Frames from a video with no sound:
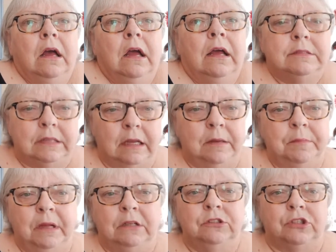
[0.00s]
as I had
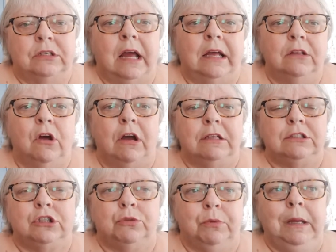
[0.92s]
mentioned, I
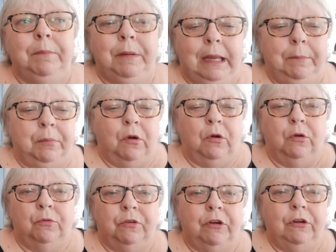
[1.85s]
lost three
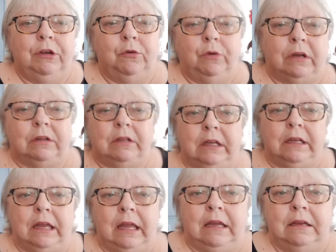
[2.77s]
people very quickly.
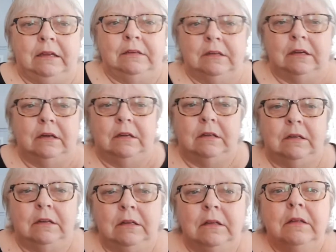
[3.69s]
And uh,
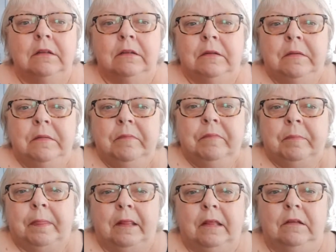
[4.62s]

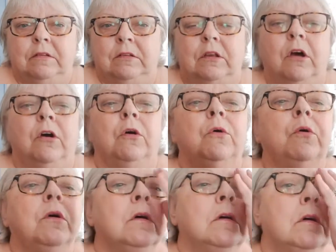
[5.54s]
so